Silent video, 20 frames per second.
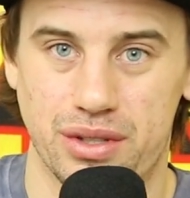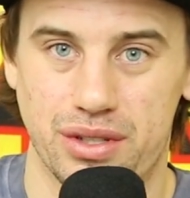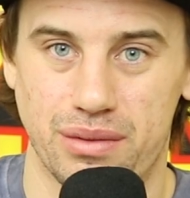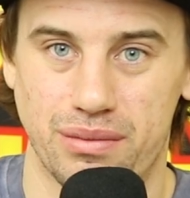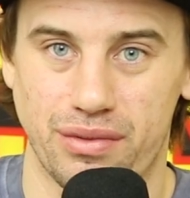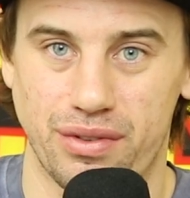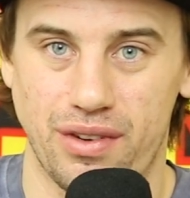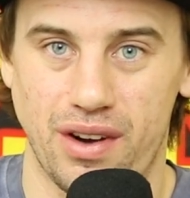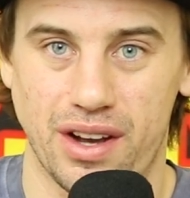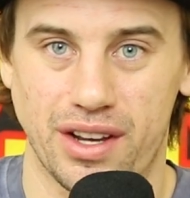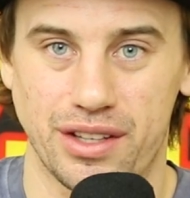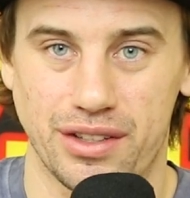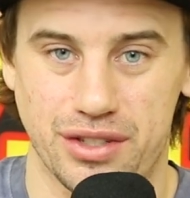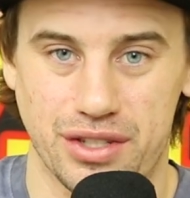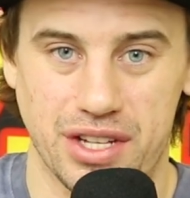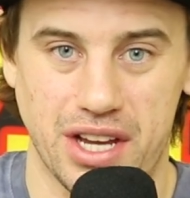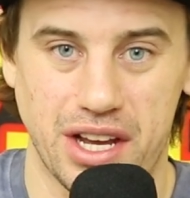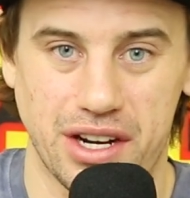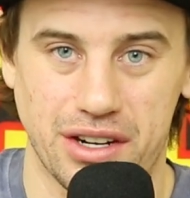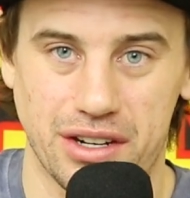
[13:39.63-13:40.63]
some fucking
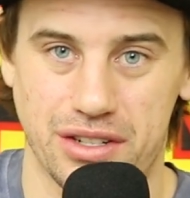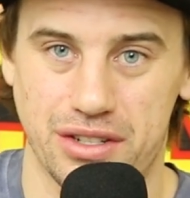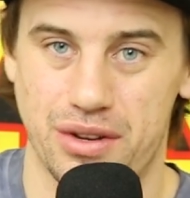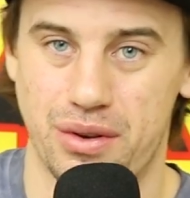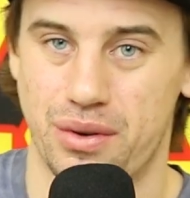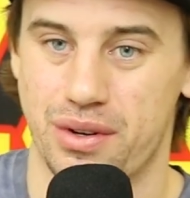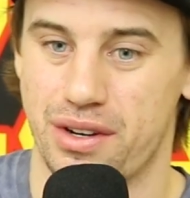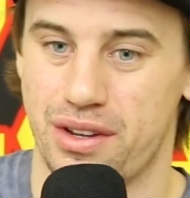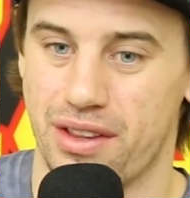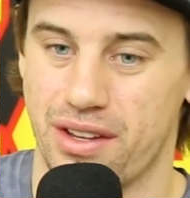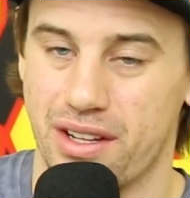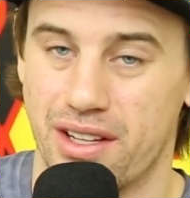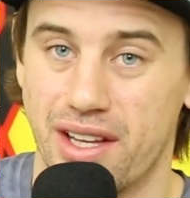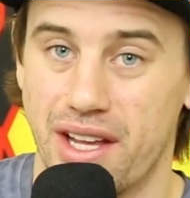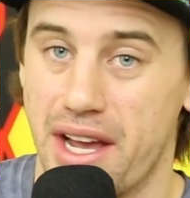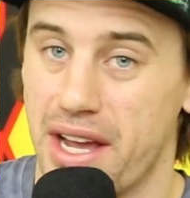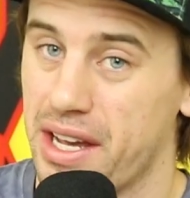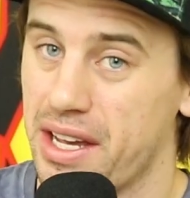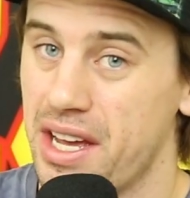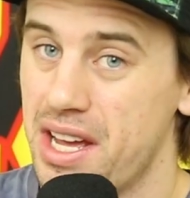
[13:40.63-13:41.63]
Skinners going to the
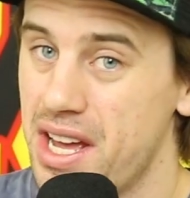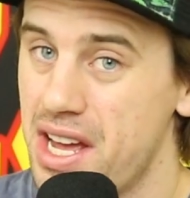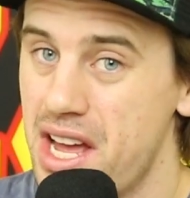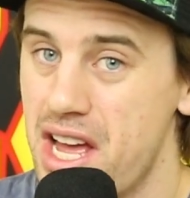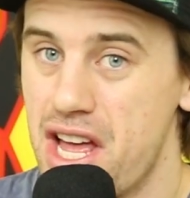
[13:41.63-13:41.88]
clink.